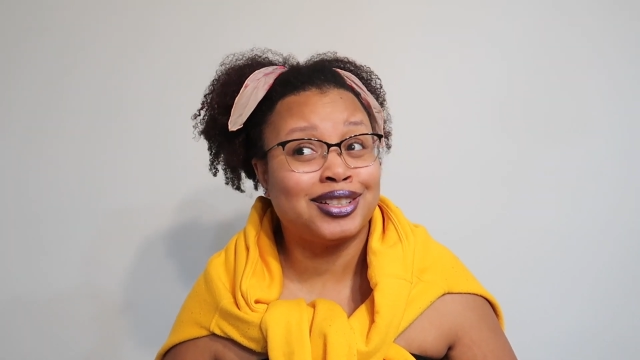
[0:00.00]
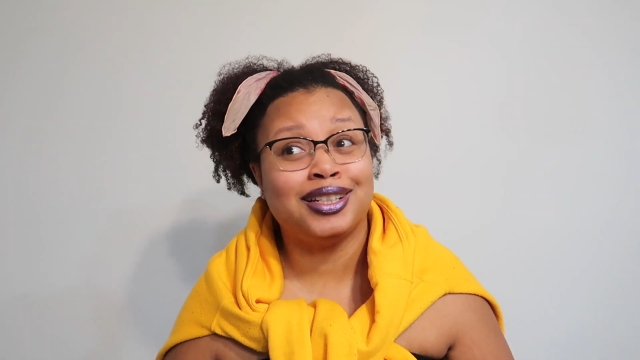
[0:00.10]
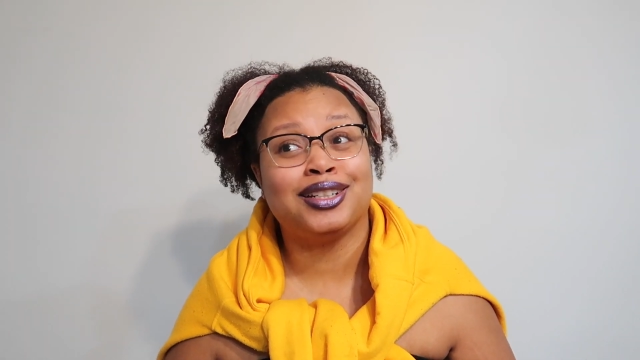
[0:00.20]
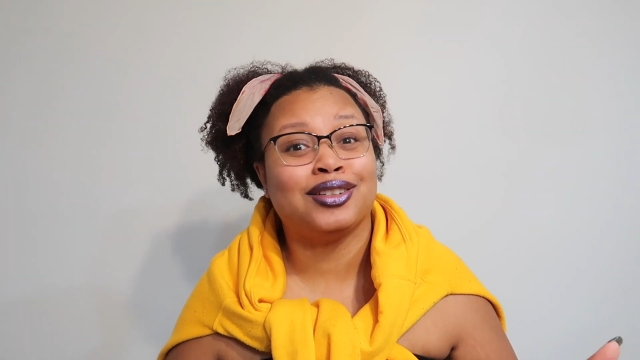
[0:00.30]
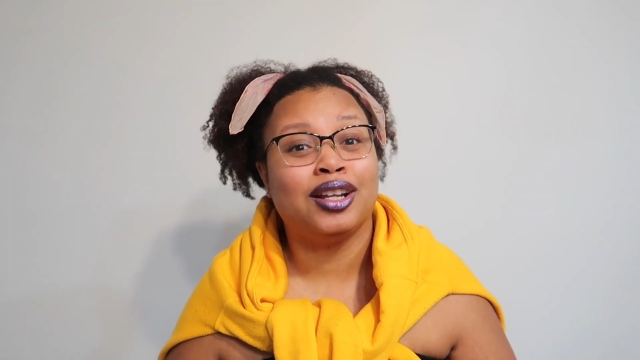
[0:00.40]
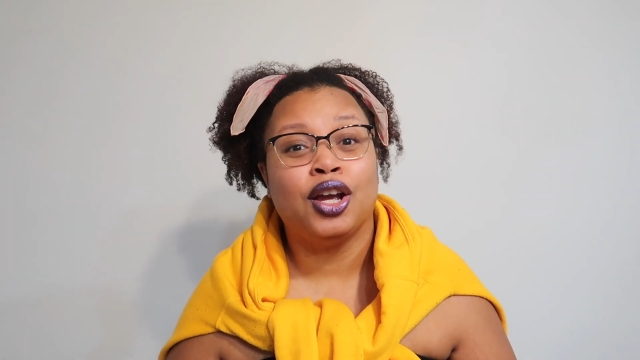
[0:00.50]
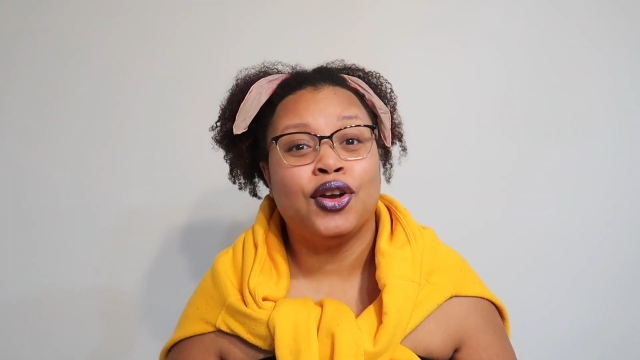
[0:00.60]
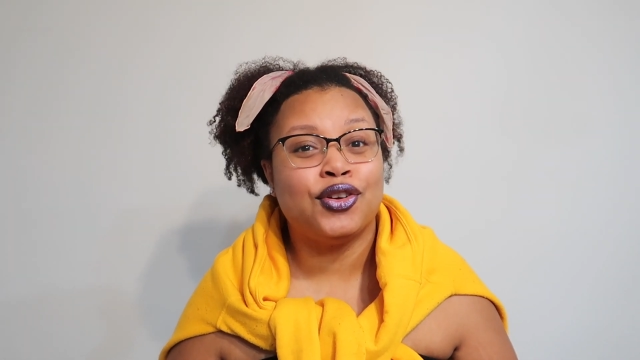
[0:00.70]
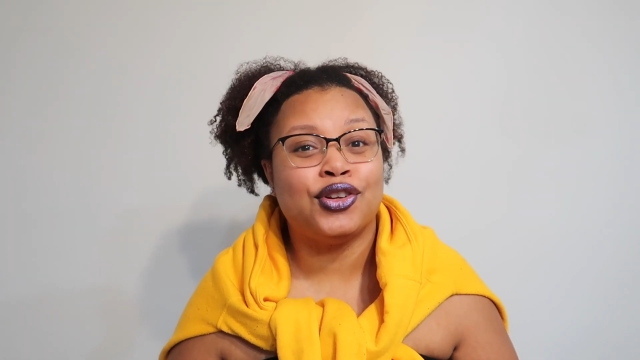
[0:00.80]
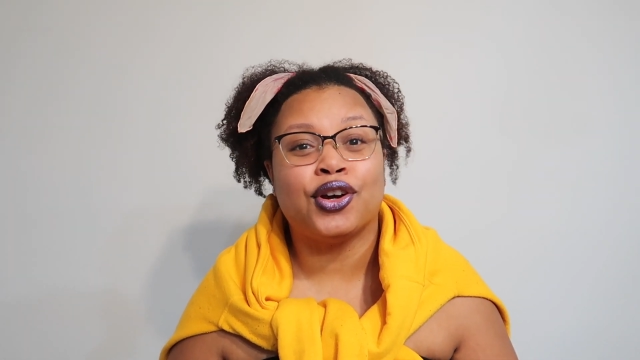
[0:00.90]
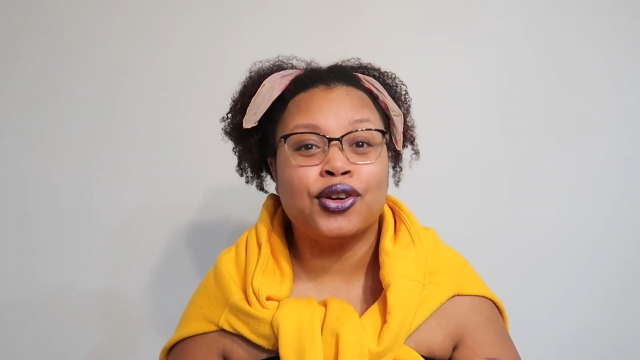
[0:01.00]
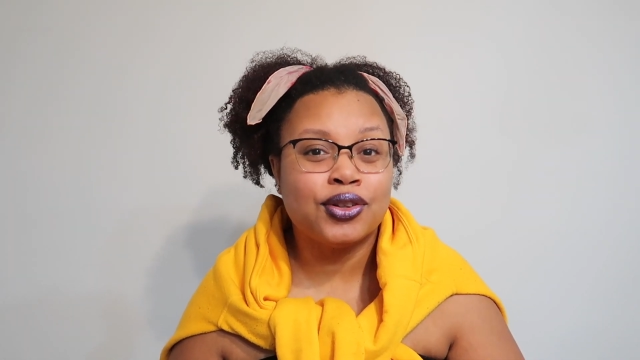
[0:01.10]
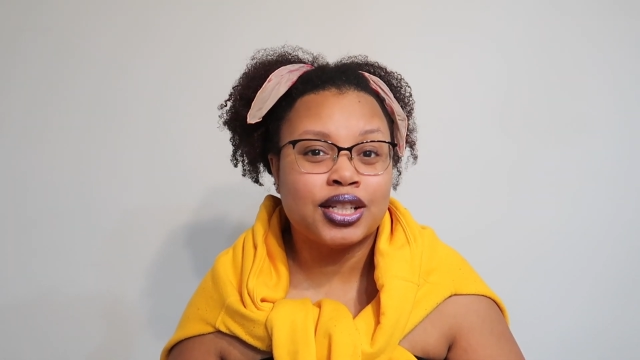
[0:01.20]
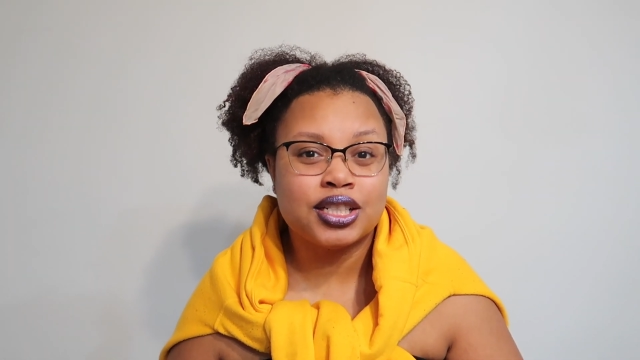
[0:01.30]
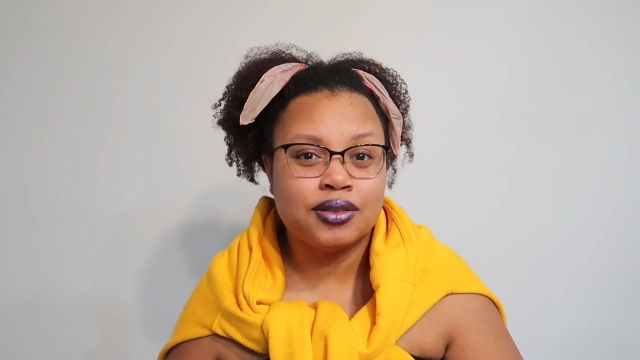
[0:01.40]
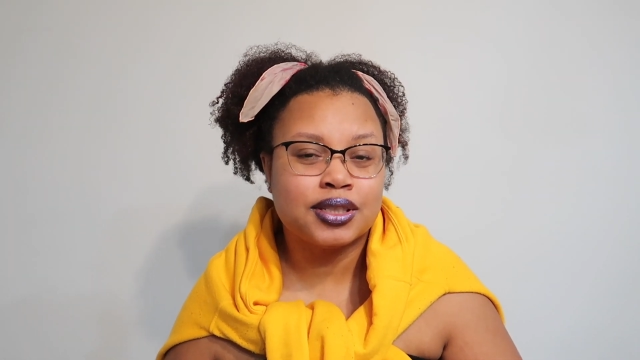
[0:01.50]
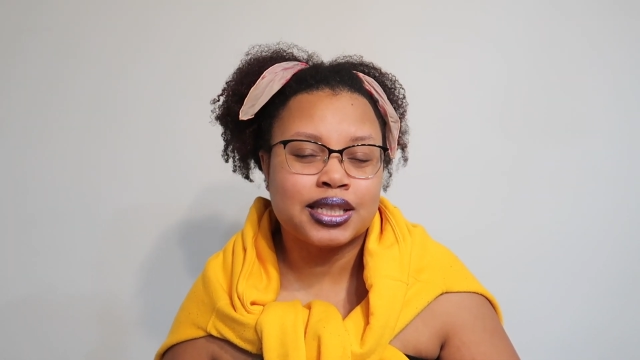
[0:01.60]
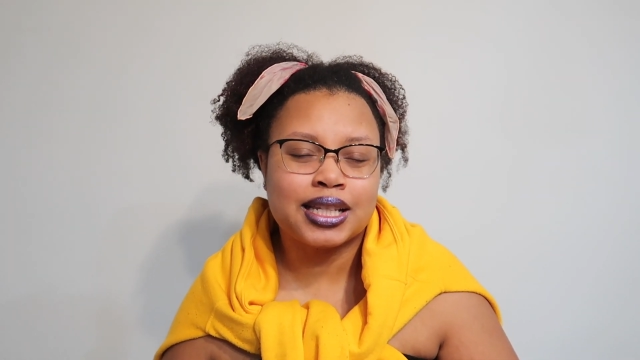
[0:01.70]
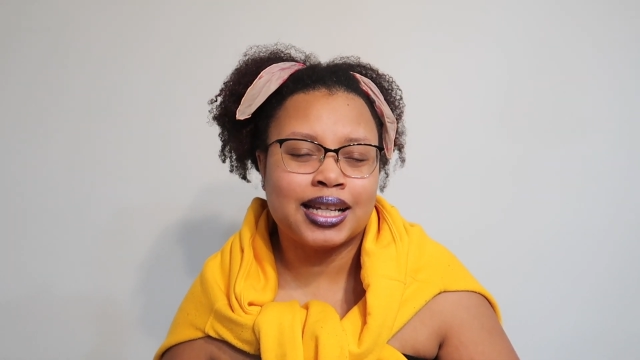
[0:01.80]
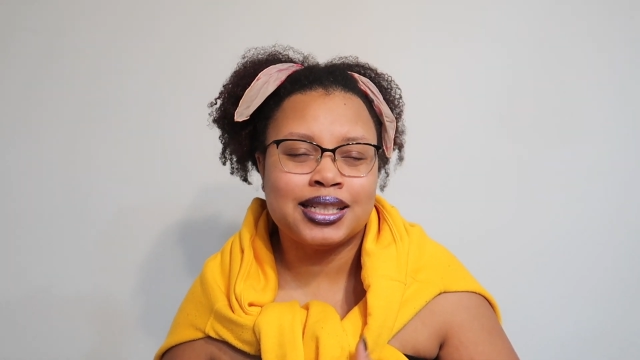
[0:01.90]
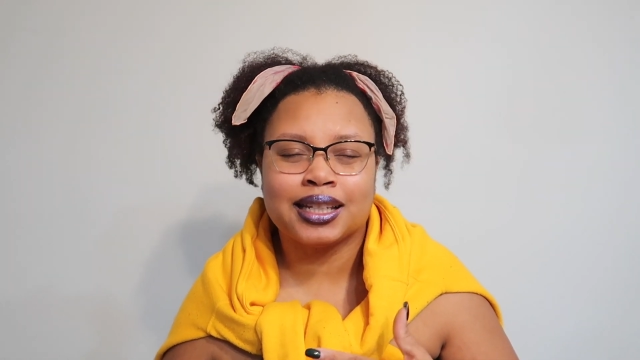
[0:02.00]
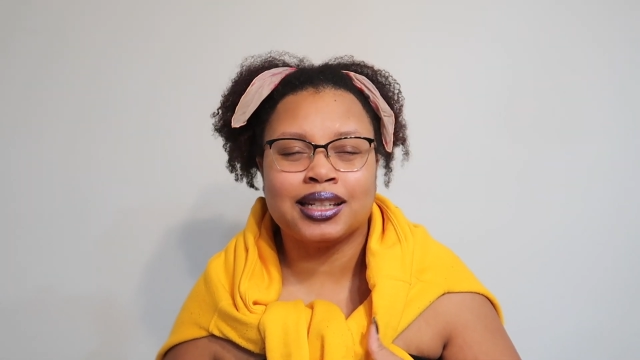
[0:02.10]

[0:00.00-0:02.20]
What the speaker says: She didn't know that she was a side chick,